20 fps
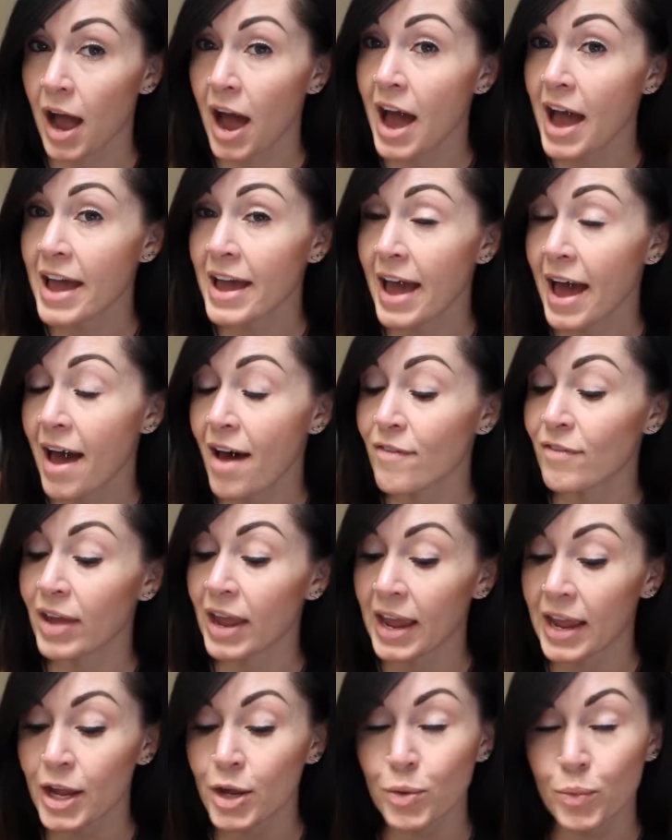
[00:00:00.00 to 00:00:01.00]
I have
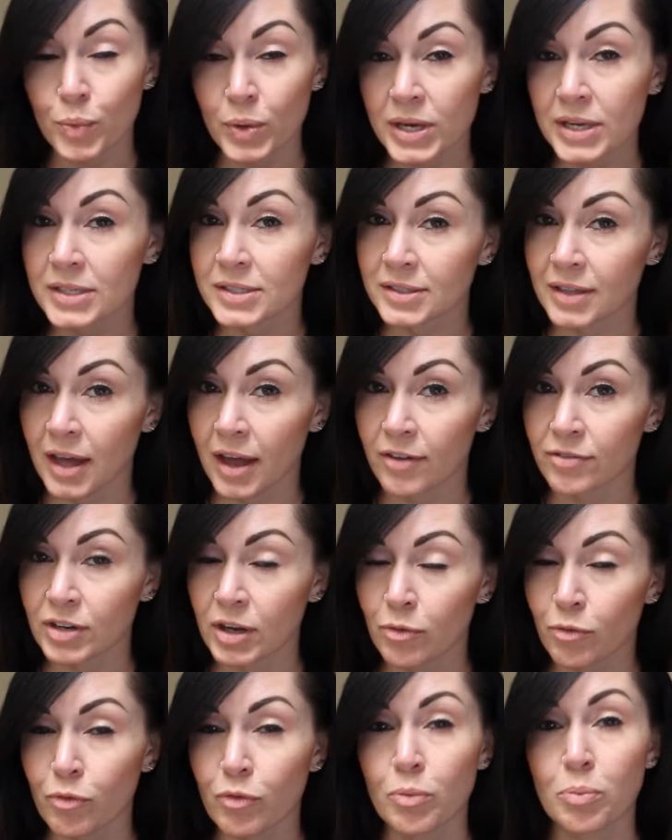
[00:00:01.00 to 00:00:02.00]
8 weeks left
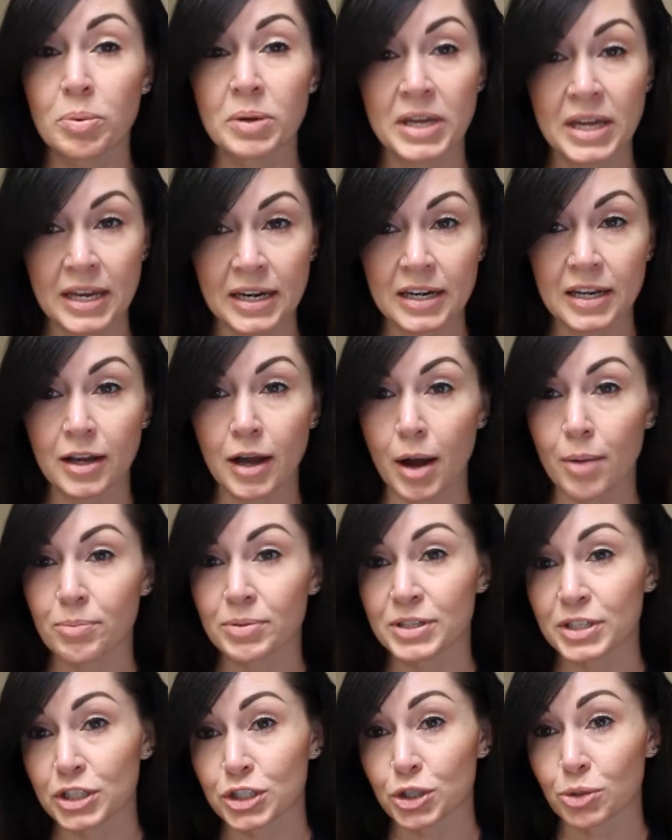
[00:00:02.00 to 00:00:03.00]
of the bikini
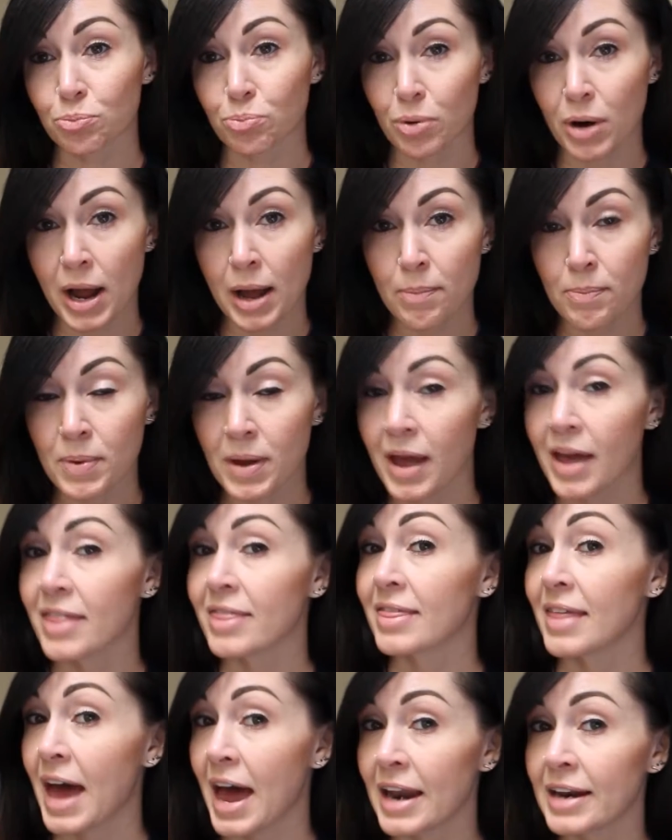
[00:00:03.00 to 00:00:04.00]
competition prep,
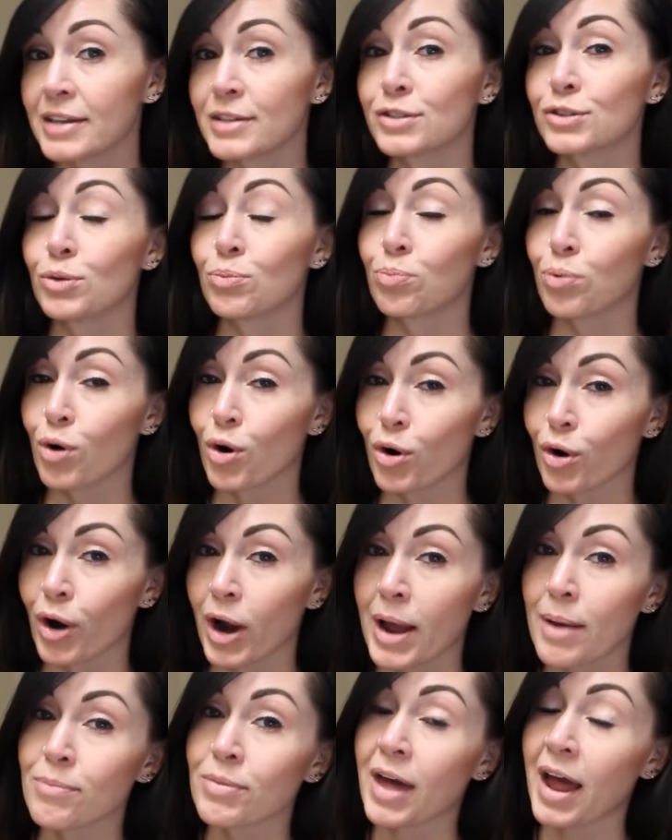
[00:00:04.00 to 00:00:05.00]
and that is the
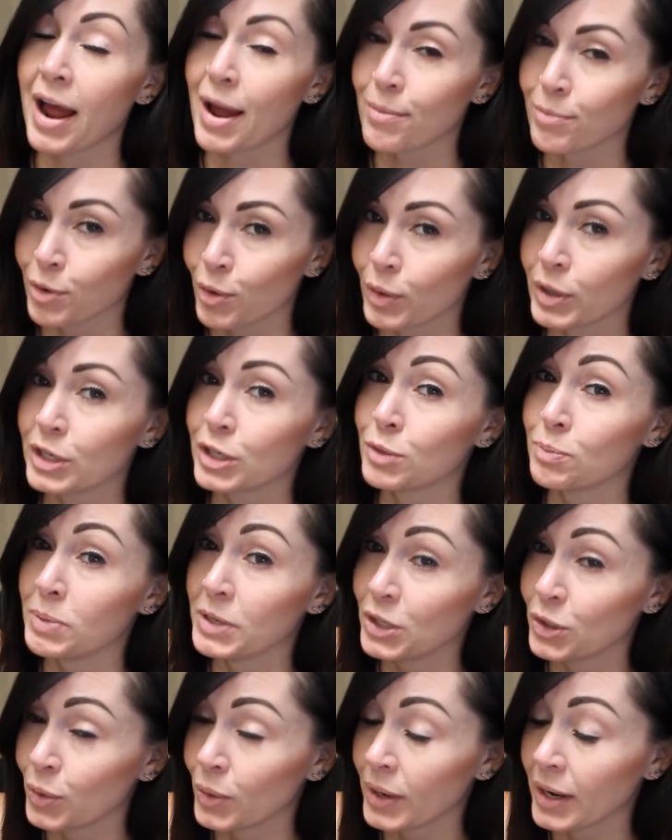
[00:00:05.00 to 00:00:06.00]
program that I'm going to be
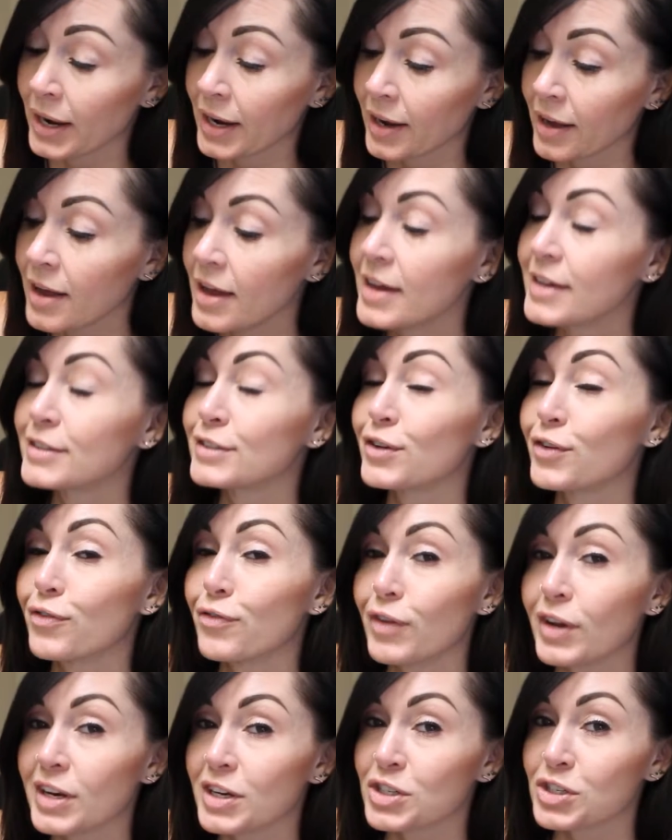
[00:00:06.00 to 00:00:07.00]
doing to
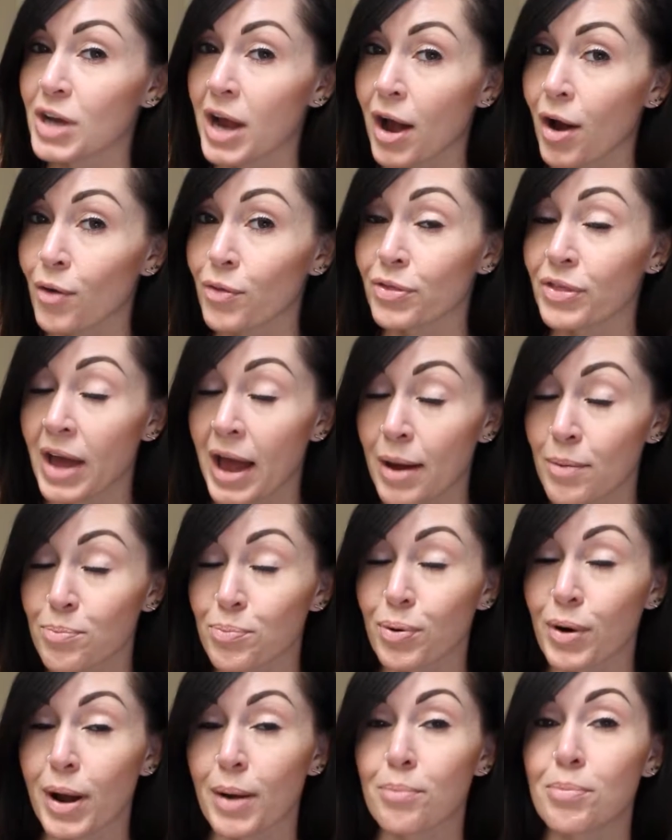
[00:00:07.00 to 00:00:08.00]
finish out that
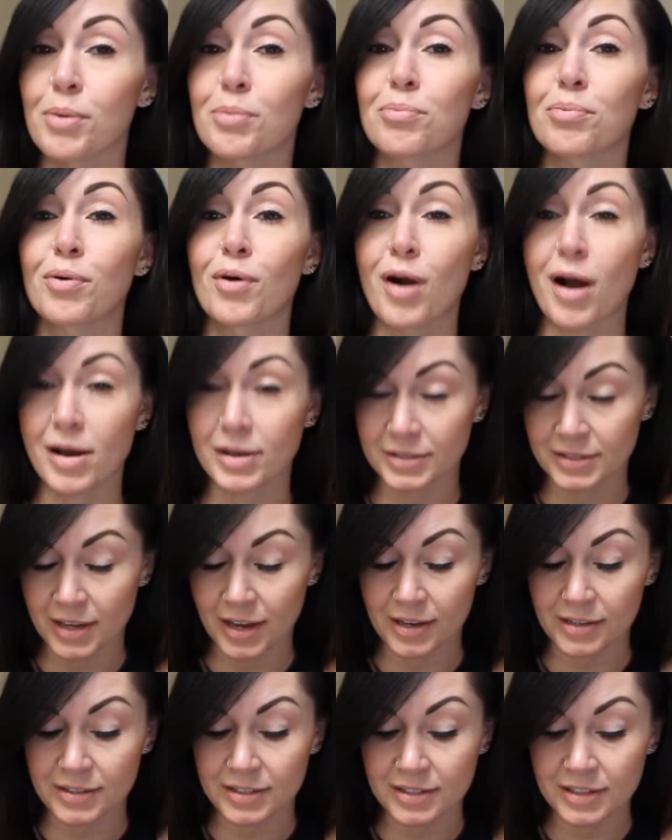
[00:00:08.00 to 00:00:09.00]
prep
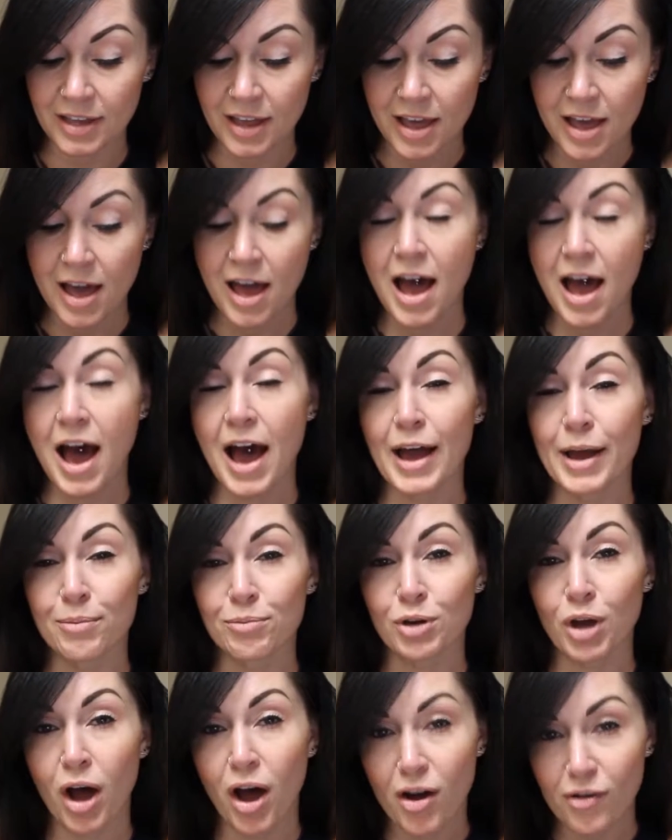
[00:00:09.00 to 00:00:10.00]
process. I
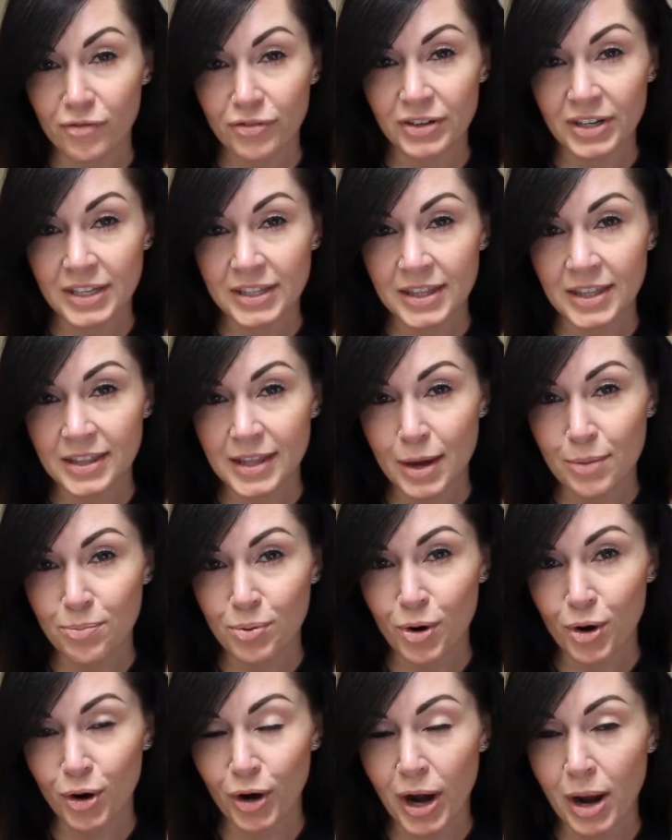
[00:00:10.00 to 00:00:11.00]
am confident that that
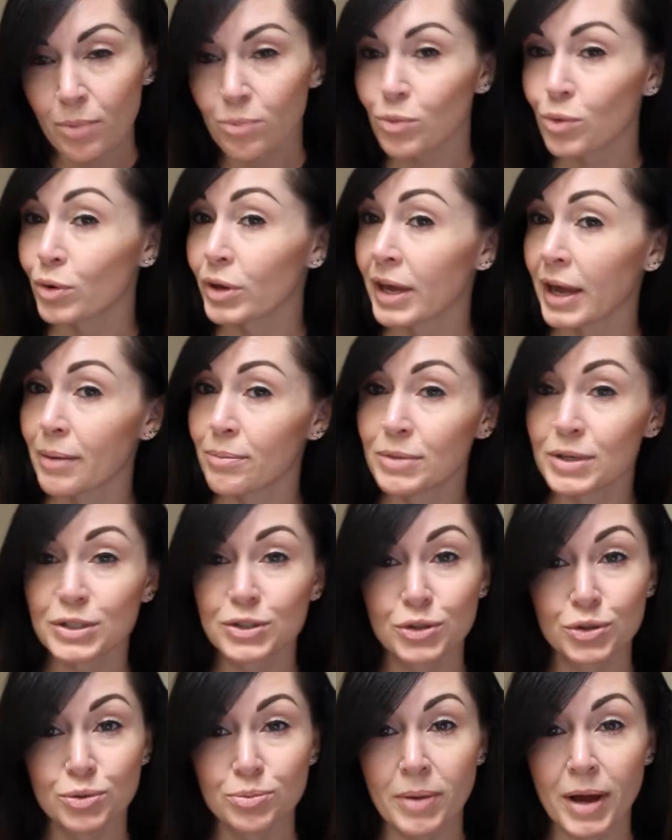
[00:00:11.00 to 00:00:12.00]
program will get me
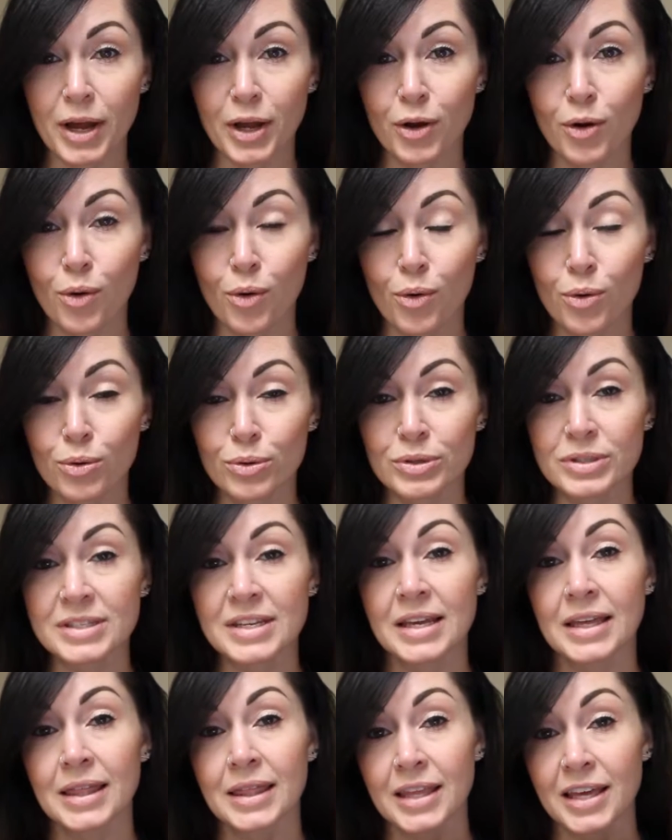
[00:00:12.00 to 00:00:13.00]
to my goals
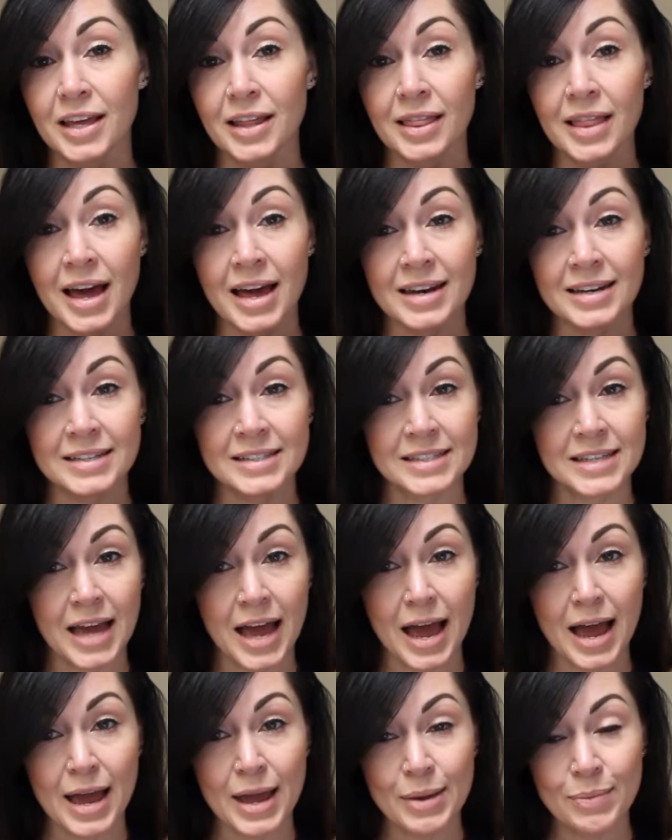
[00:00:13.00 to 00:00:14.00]
in the allotted
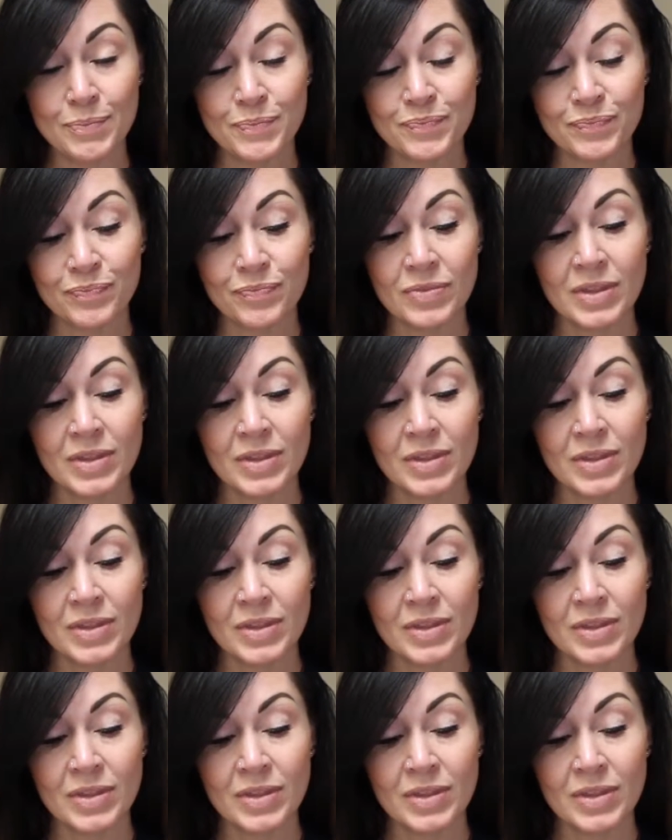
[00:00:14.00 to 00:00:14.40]
time.